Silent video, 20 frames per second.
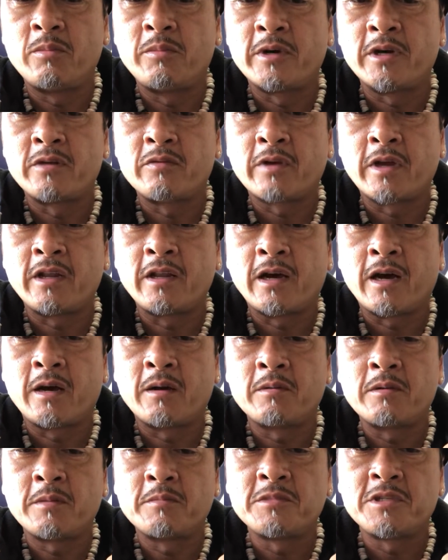But right now
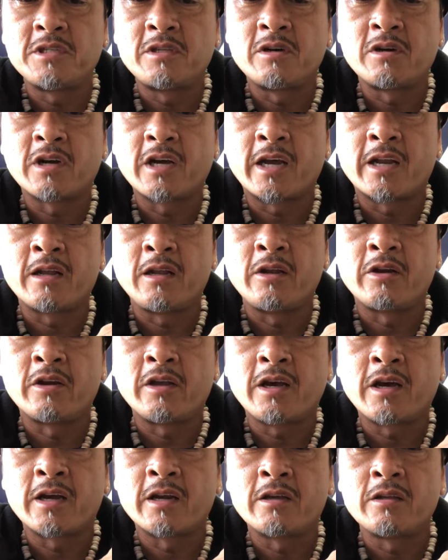I'm still kind of learning
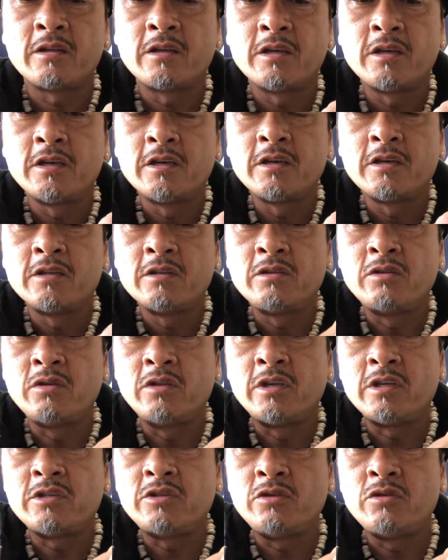how to do
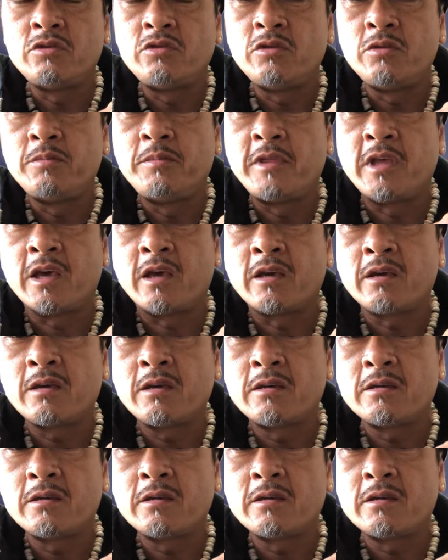this YouTube thing,